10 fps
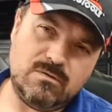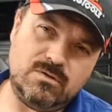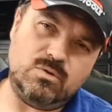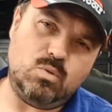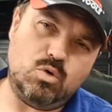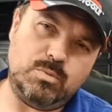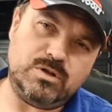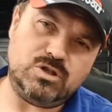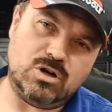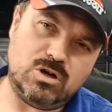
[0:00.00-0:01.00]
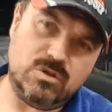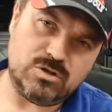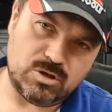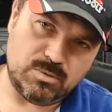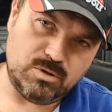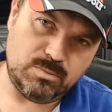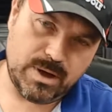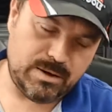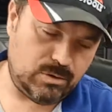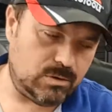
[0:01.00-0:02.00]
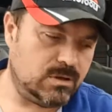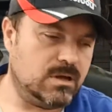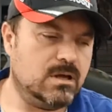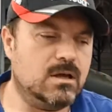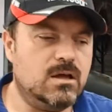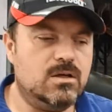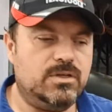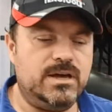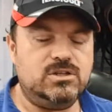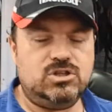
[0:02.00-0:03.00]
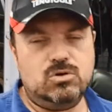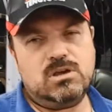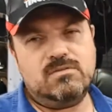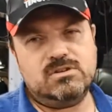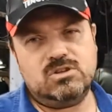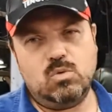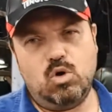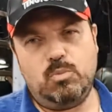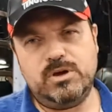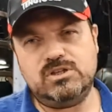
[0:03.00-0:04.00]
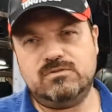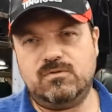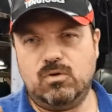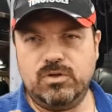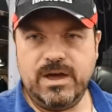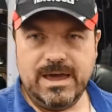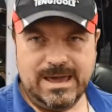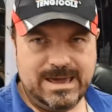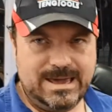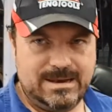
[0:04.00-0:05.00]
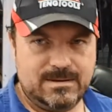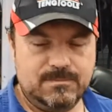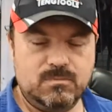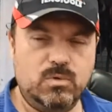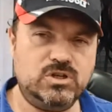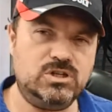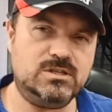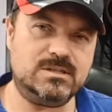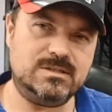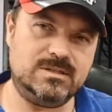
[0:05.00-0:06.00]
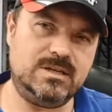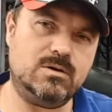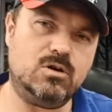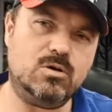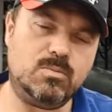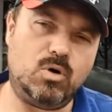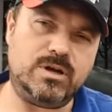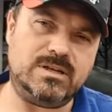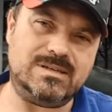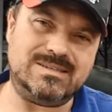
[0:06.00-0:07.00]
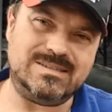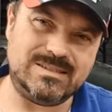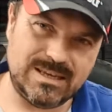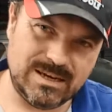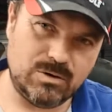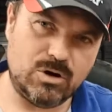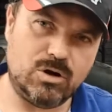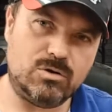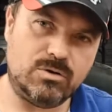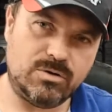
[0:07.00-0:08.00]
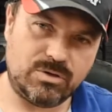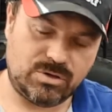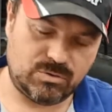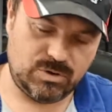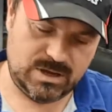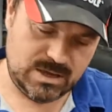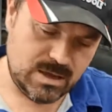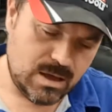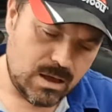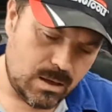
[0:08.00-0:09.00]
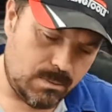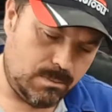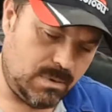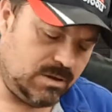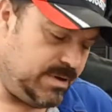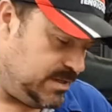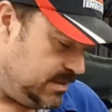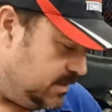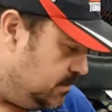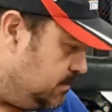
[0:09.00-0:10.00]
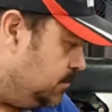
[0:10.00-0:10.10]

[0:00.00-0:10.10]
for the warpage on the top of the barrel. They do give us the warpage for the head, which is 0.03 millimeters.